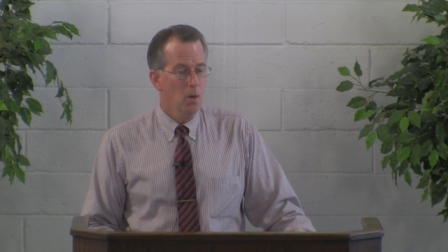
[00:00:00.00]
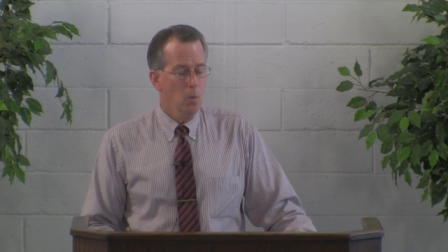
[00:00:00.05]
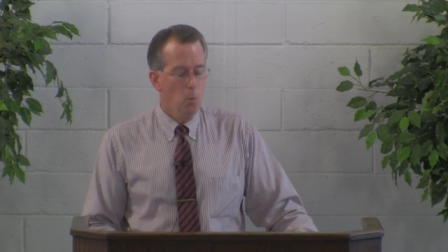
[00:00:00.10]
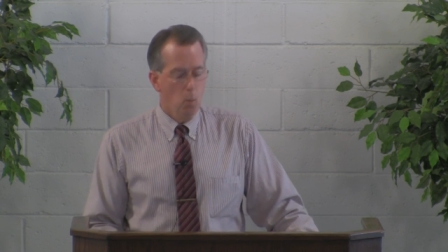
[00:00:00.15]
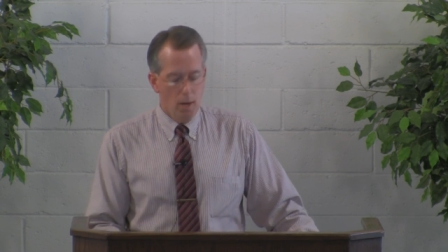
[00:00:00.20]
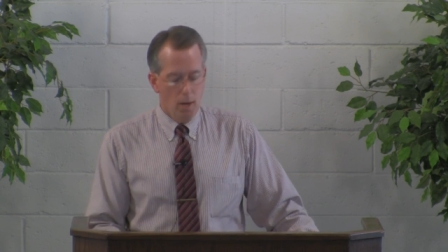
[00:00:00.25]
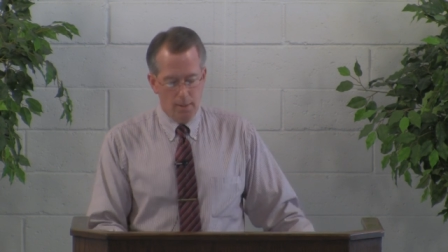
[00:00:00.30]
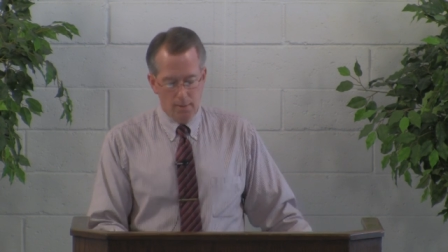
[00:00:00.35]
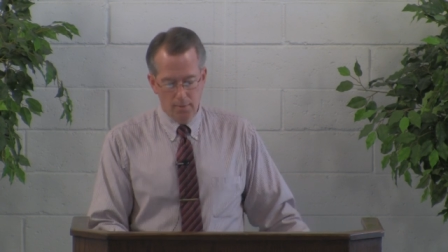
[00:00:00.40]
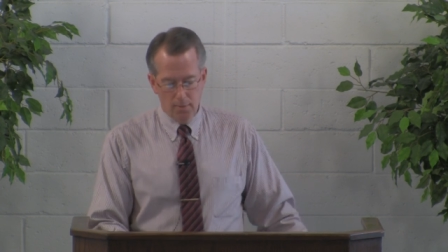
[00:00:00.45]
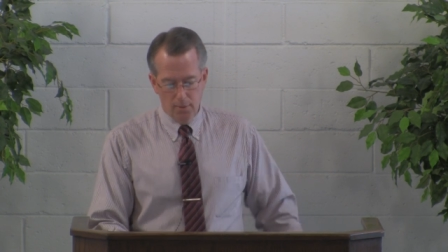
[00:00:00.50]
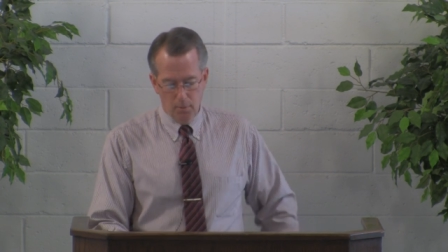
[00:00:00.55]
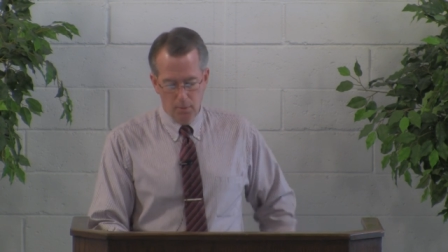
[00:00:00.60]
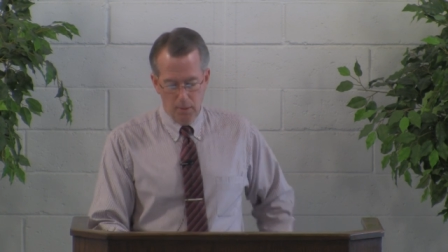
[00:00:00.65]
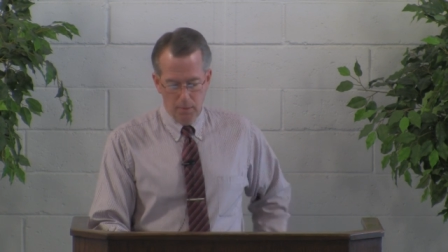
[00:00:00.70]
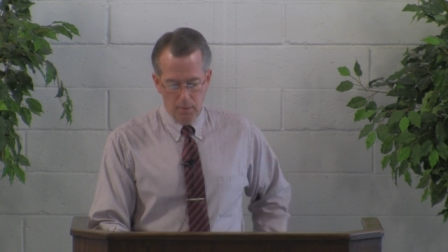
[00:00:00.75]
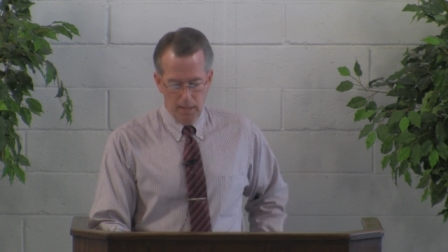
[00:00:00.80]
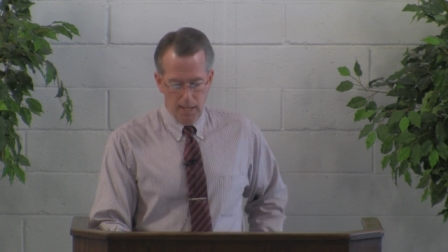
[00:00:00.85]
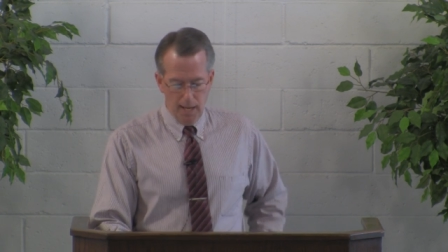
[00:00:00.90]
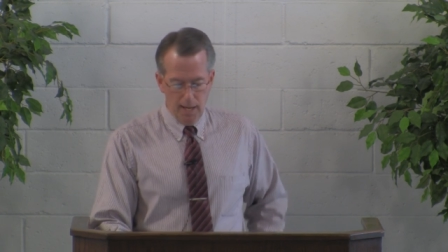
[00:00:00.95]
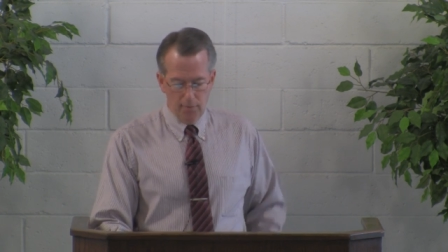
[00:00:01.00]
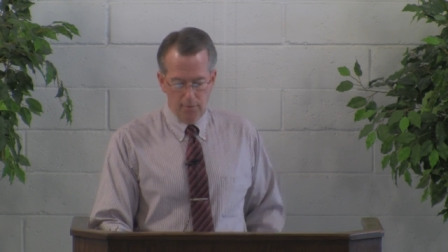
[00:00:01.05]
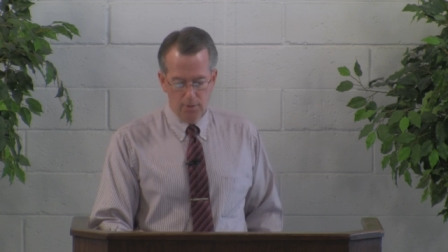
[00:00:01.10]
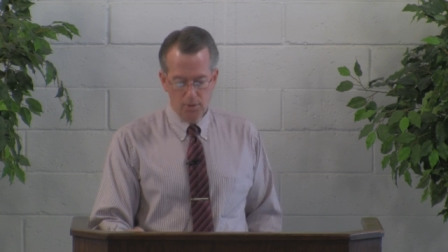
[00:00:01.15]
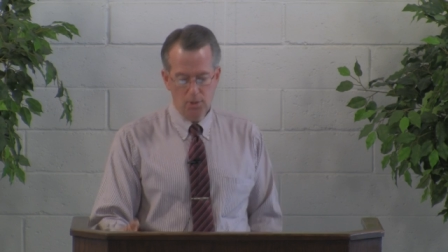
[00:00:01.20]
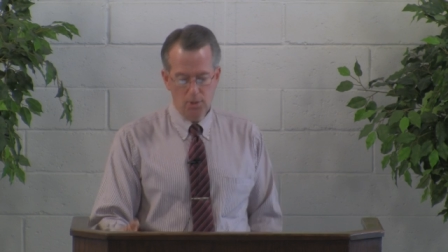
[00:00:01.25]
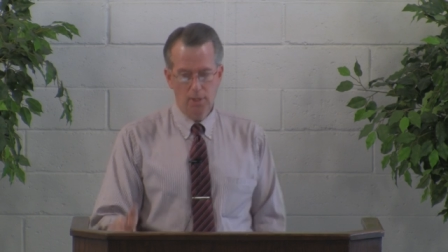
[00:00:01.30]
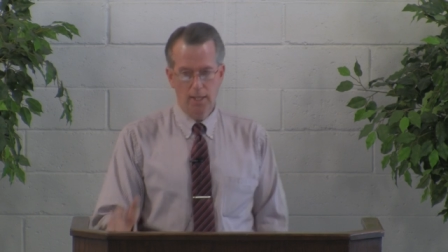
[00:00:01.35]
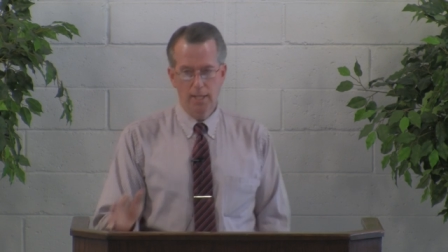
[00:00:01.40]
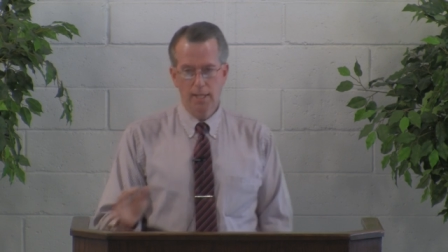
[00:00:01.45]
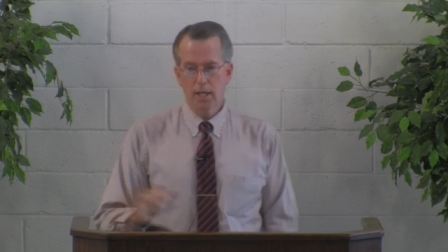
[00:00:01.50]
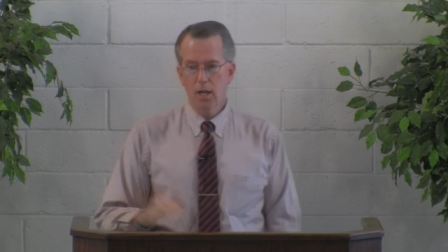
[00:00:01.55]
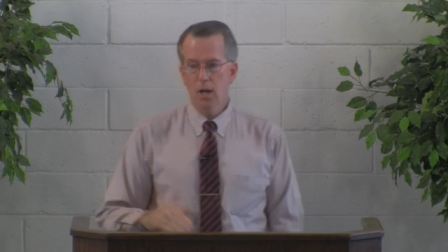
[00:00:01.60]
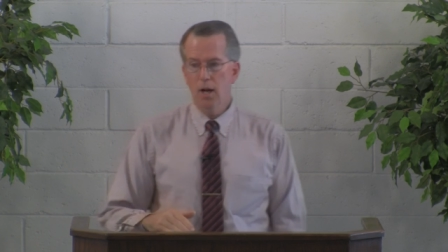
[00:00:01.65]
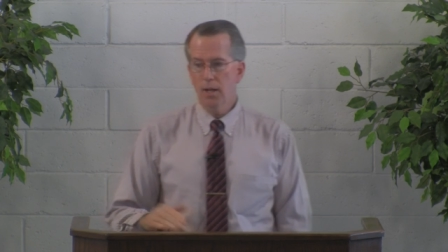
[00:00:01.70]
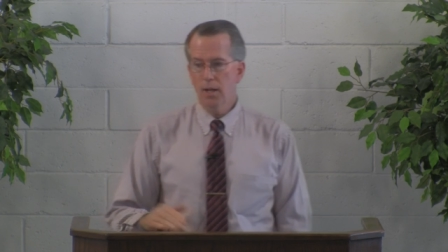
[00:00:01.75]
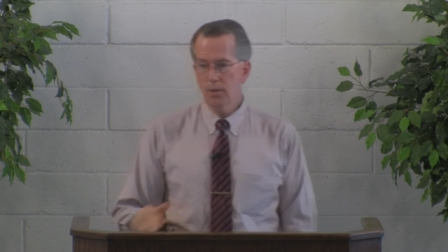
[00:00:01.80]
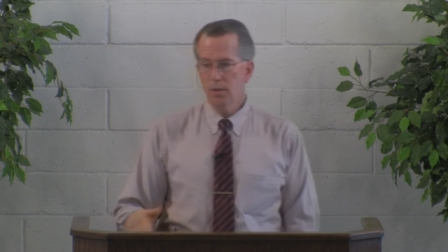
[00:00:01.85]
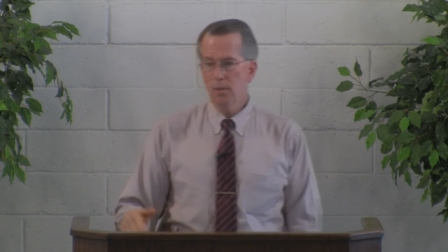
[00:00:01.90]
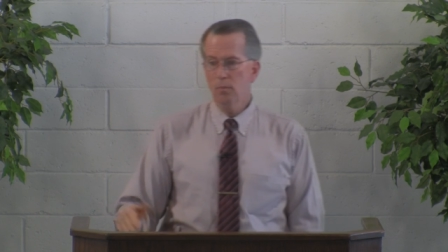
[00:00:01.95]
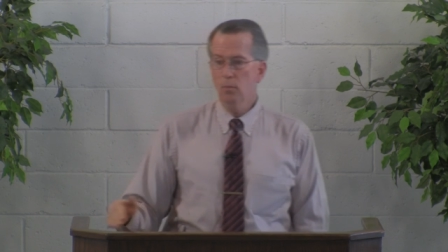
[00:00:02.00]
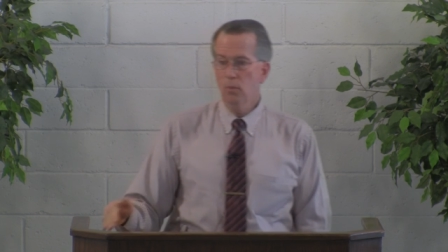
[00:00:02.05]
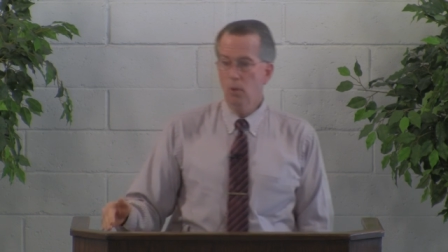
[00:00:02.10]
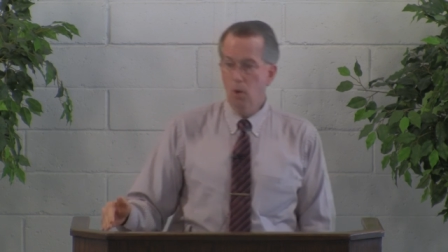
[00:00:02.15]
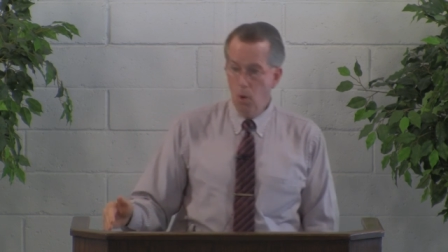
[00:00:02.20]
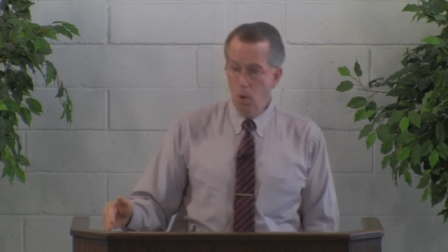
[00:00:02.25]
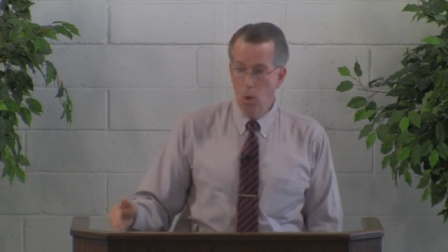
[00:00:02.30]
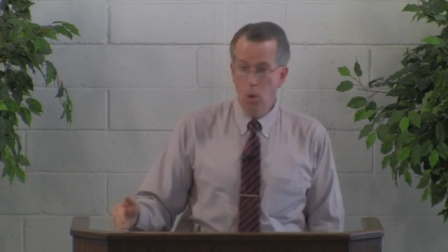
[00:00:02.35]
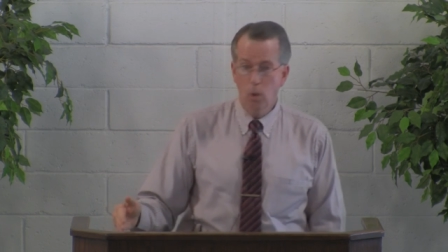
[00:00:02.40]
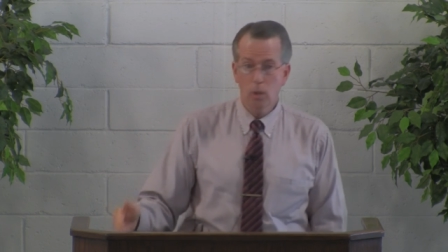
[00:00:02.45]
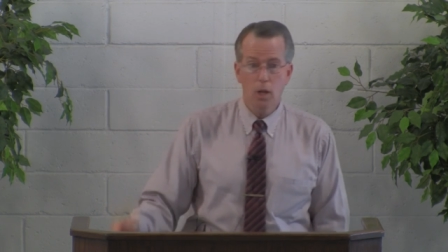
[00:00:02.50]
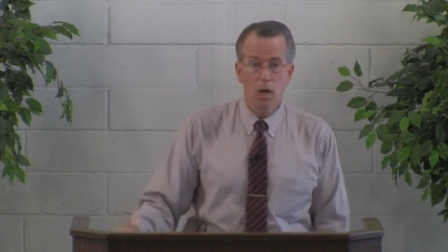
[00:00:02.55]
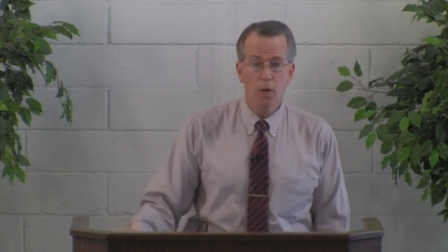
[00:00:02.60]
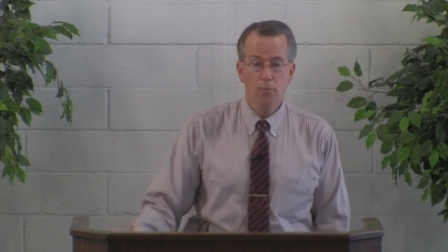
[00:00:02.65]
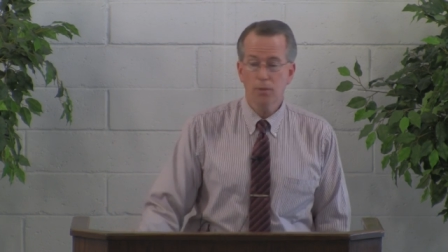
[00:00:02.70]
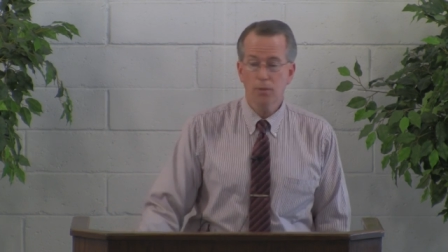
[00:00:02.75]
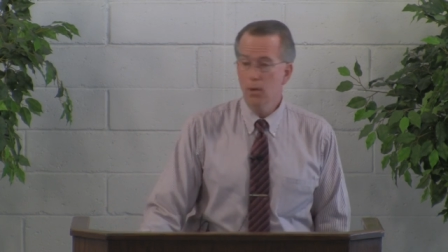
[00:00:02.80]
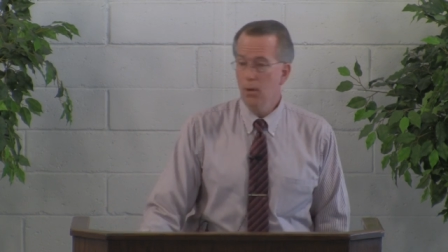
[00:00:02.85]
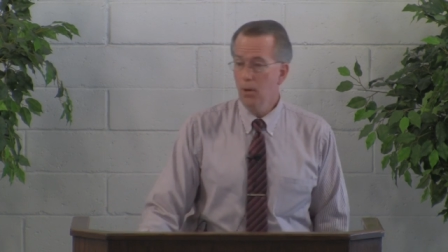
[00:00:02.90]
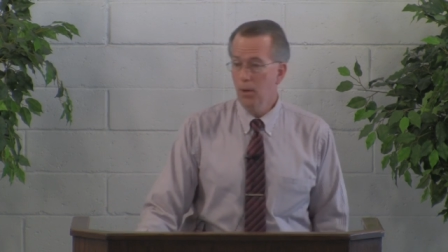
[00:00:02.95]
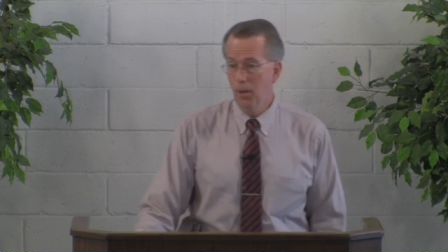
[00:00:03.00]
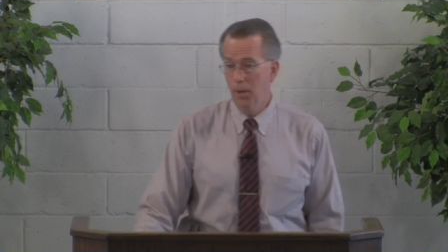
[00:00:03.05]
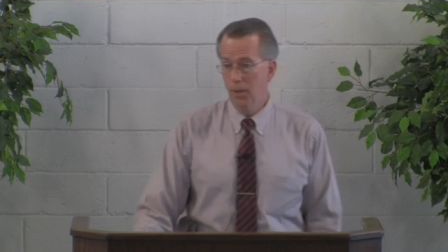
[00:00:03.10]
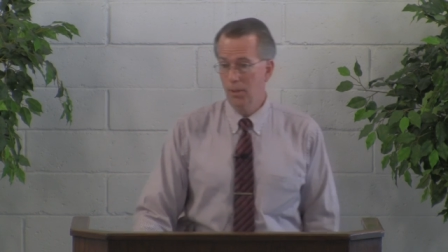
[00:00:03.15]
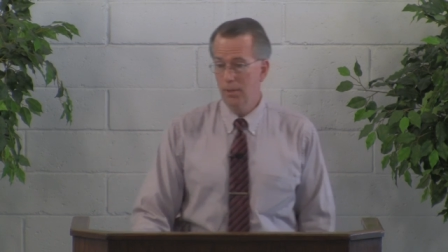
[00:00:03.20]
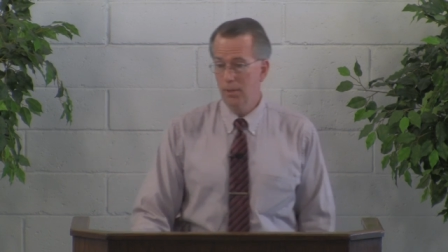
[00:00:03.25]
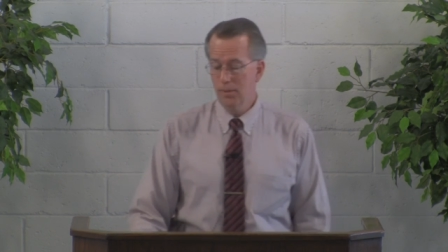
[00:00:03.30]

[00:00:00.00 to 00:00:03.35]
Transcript: One that we would have to say caught them all off guard.